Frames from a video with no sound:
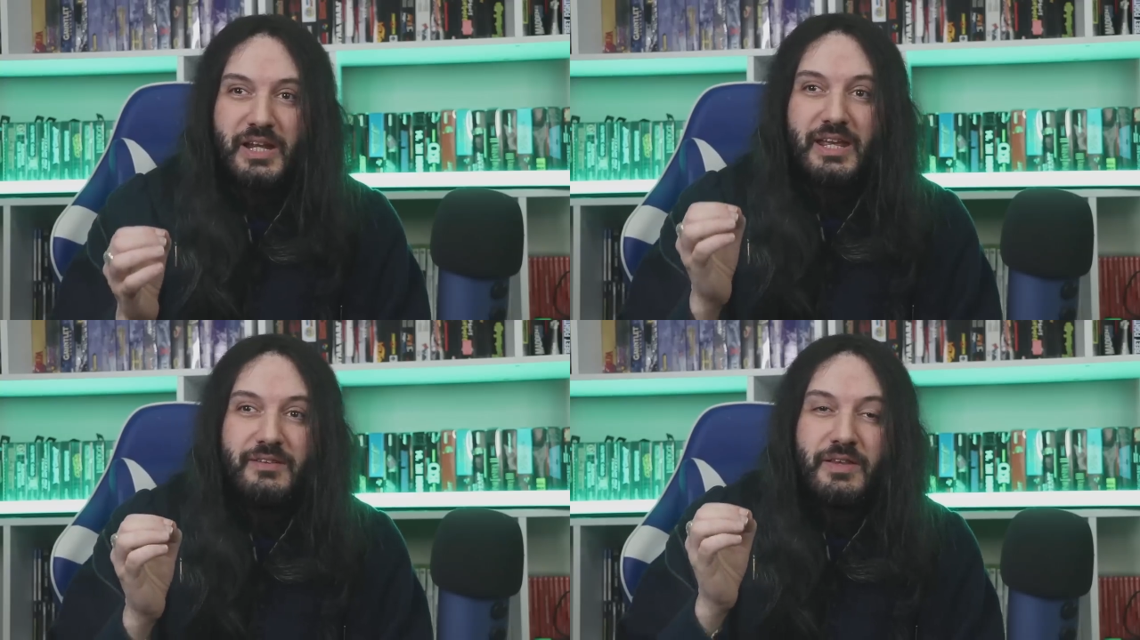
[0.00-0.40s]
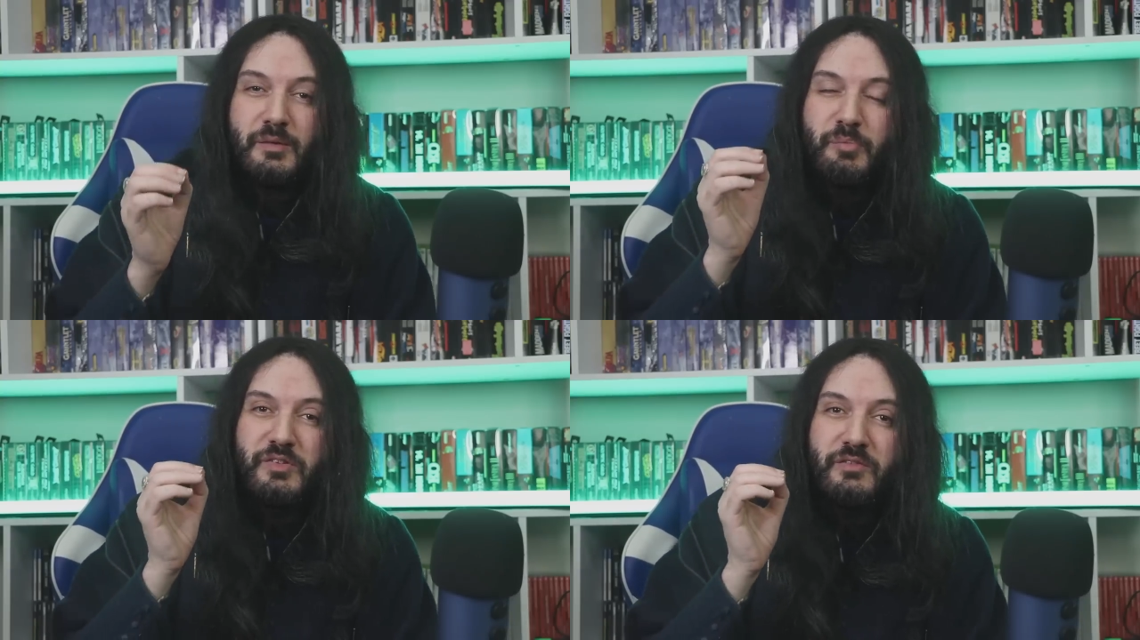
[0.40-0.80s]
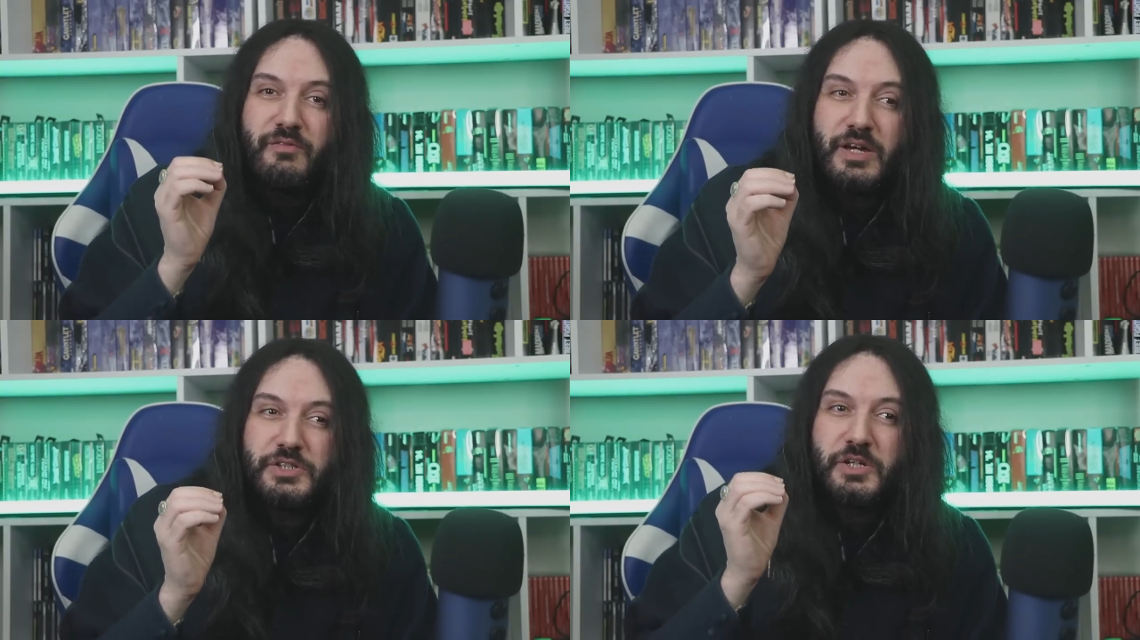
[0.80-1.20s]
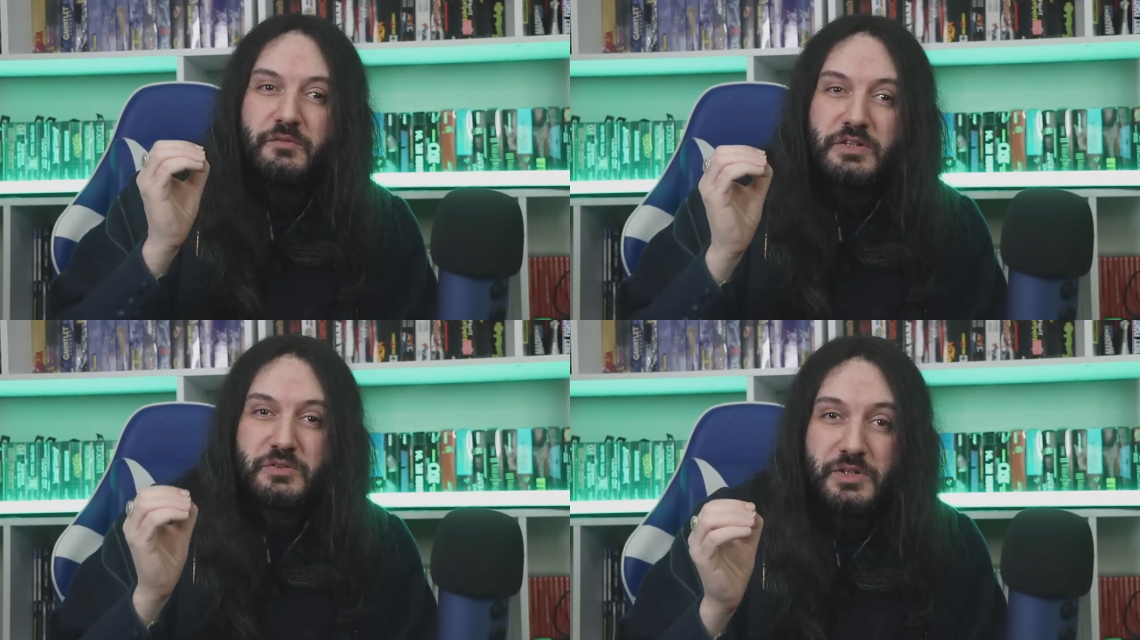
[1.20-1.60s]
that even the preservation of
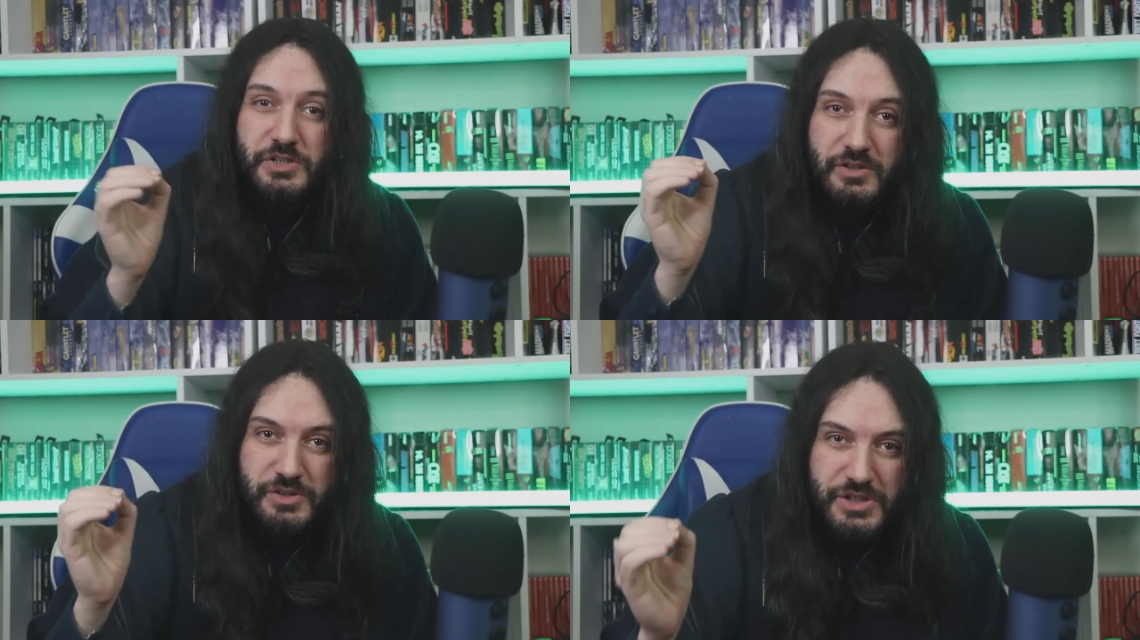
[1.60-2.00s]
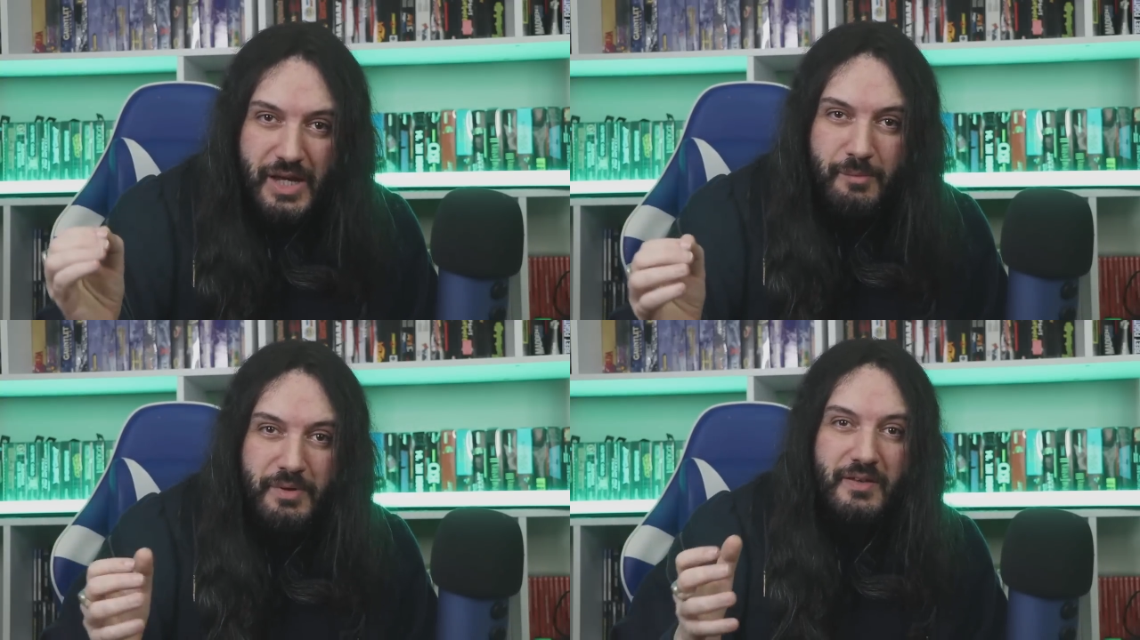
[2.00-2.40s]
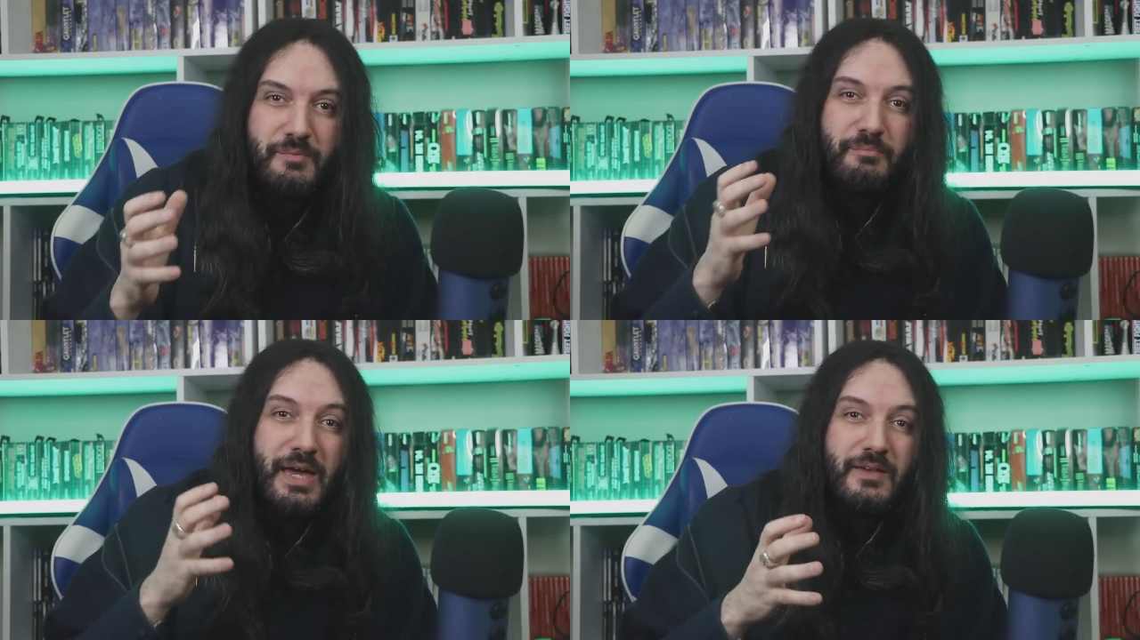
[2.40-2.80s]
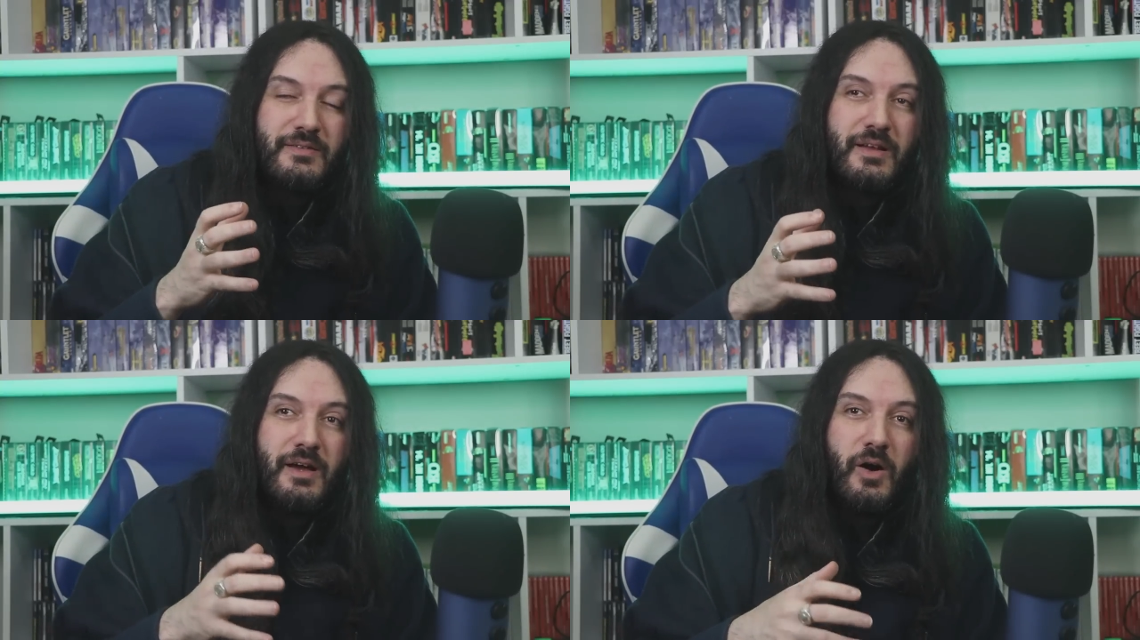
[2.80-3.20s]
its original shape is based